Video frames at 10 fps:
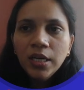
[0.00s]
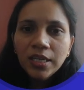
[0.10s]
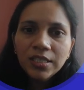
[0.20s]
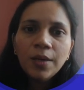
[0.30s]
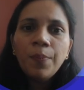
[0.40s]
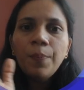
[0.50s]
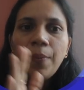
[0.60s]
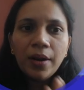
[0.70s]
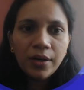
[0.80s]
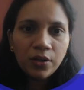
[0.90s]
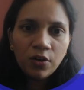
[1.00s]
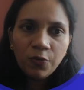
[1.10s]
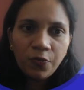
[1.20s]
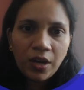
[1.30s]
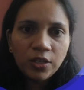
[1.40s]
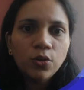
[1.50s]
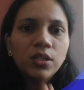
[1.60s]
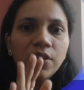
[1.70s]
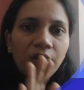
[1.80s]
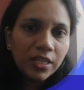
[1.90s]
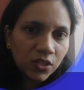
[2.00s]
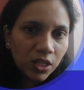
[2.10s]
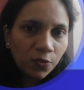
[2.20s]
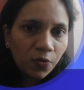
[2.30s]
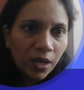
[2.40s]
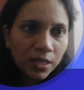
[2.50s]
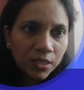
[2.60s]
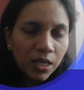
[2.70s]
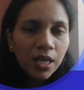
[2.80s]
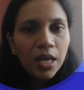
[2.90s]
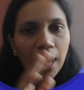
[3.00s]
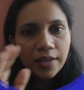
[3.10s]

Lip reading: is the preparatory phase or the resting phase,